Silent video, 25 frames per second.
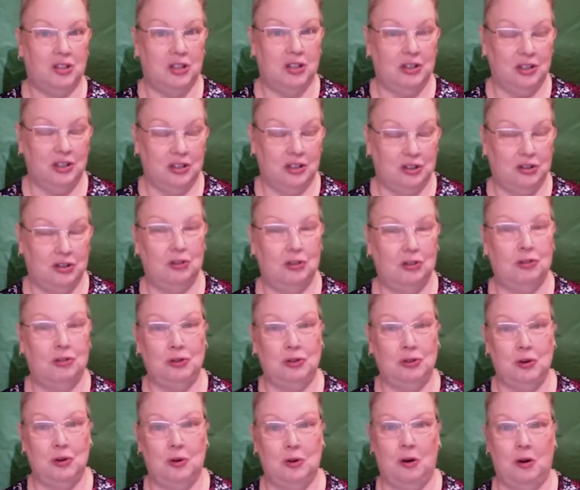Do
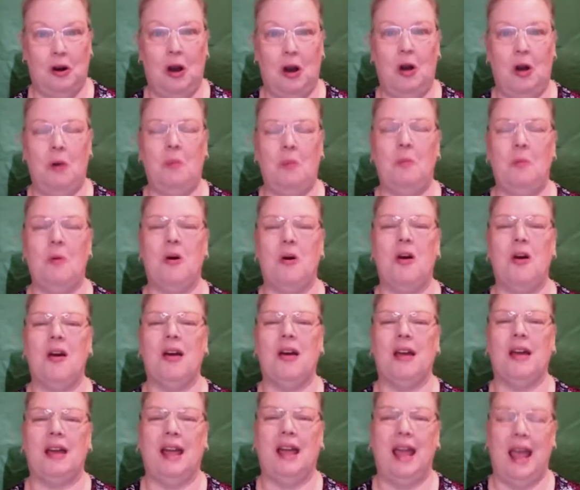your homework
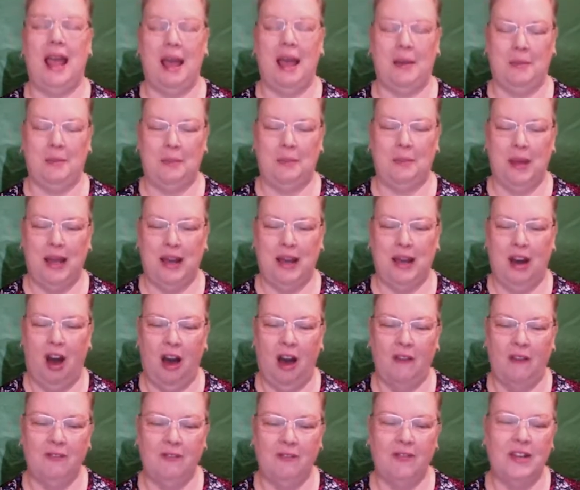and be
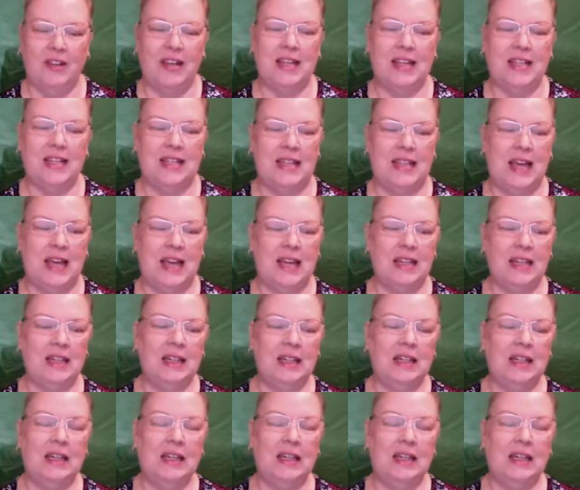confident then